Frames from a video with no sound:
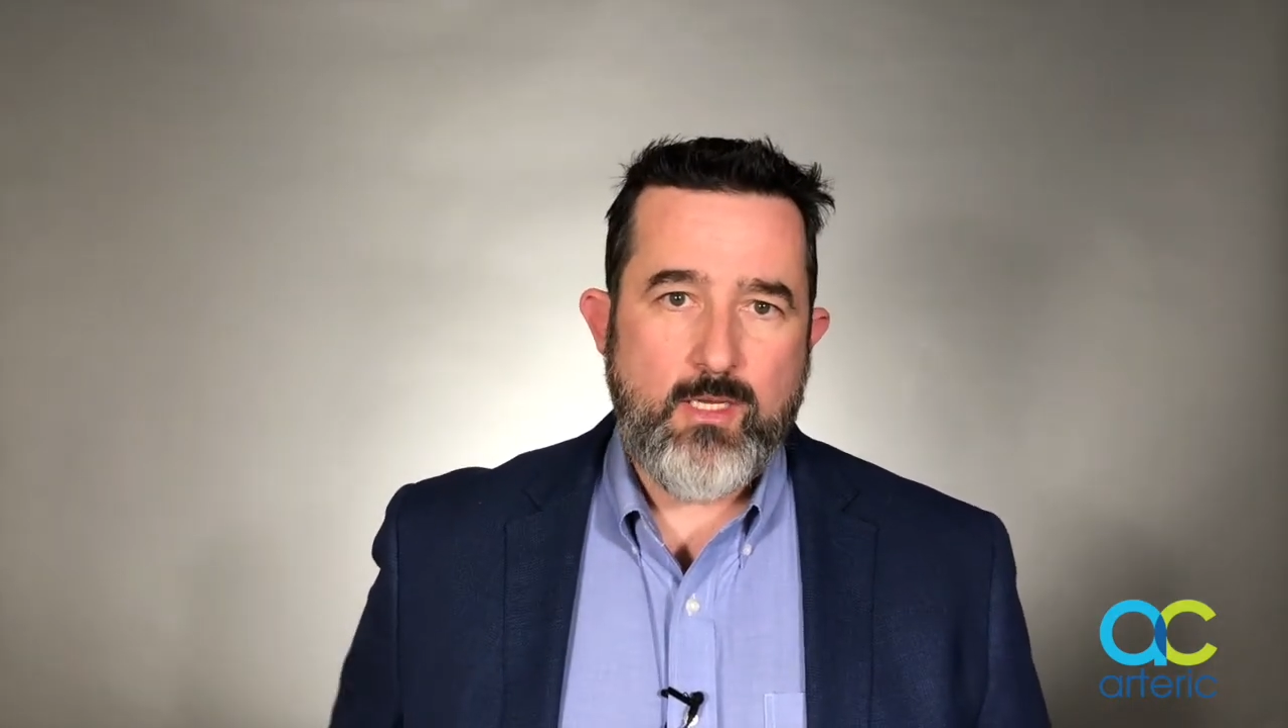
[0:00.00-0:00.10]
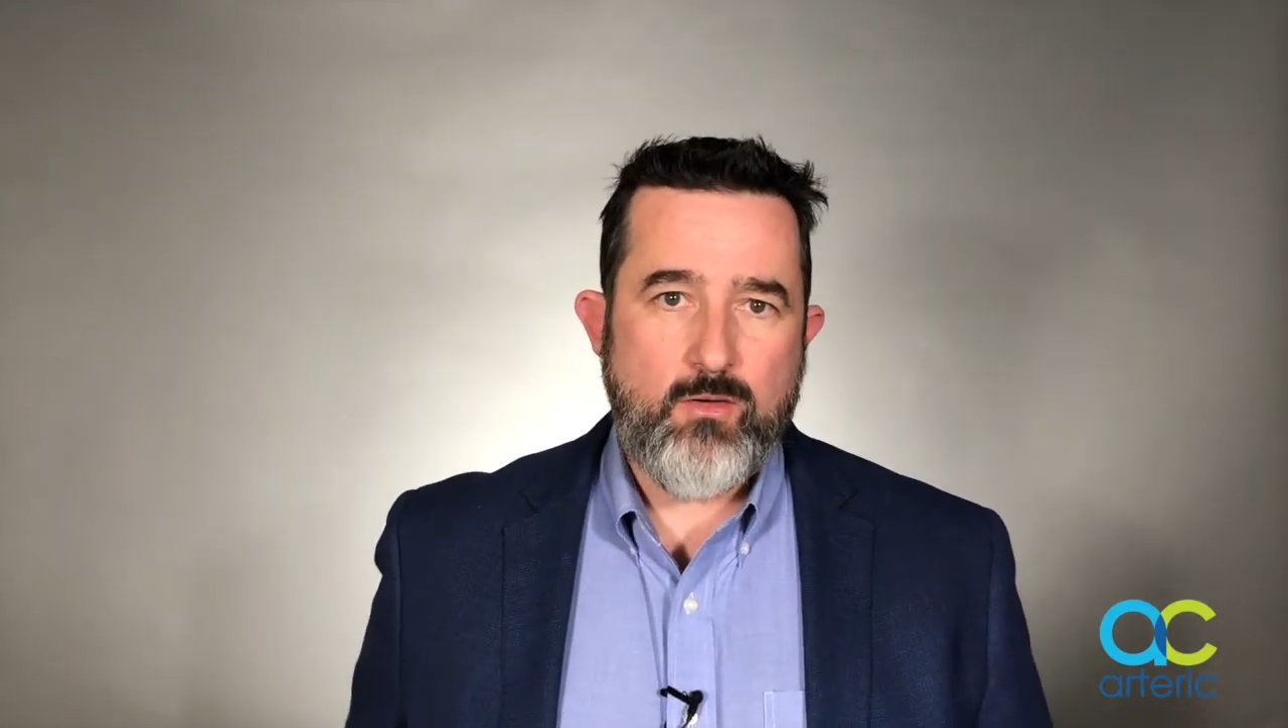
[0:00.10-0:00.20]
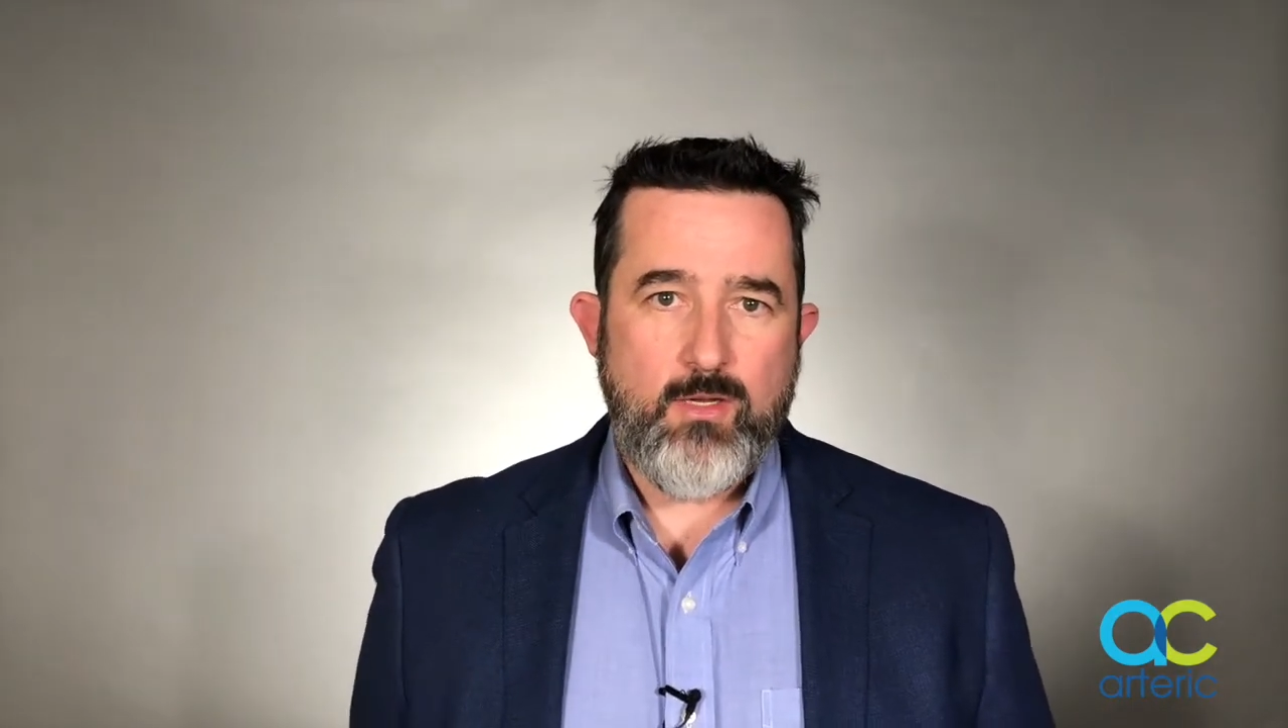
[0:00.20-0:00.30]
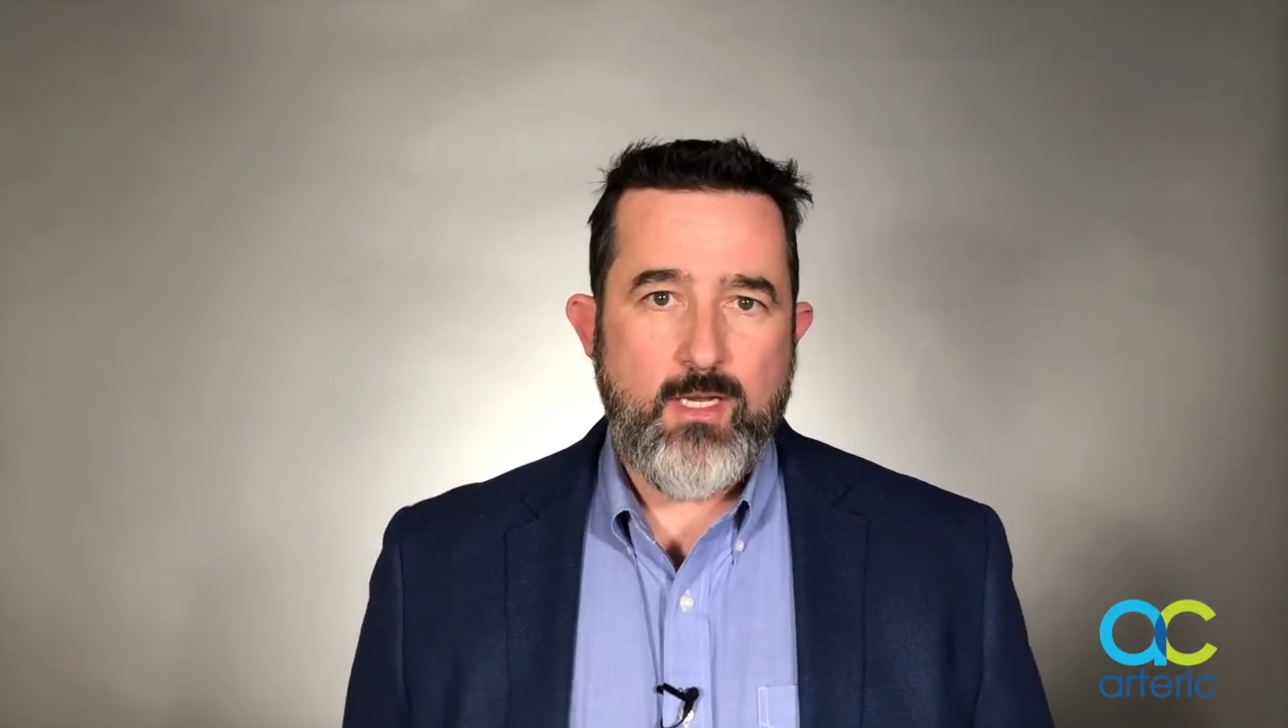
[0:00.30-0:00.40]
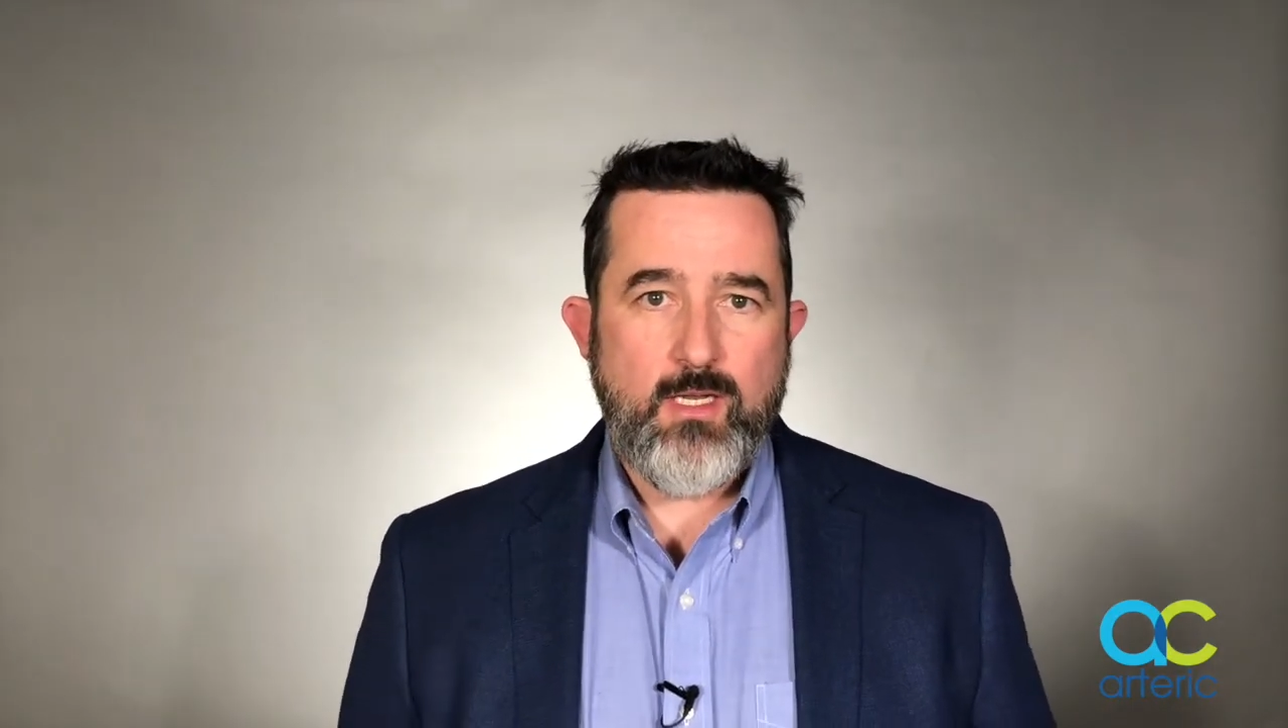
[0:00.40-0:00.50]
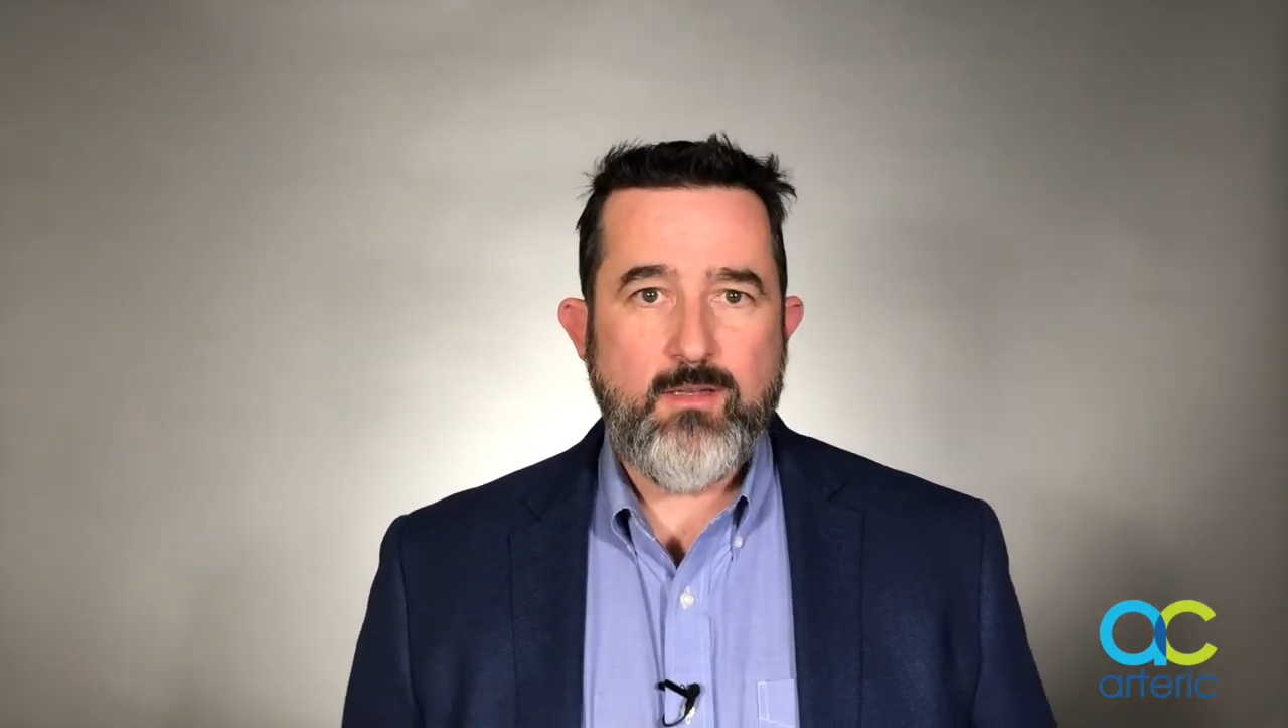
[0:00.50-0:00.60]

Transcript: in creating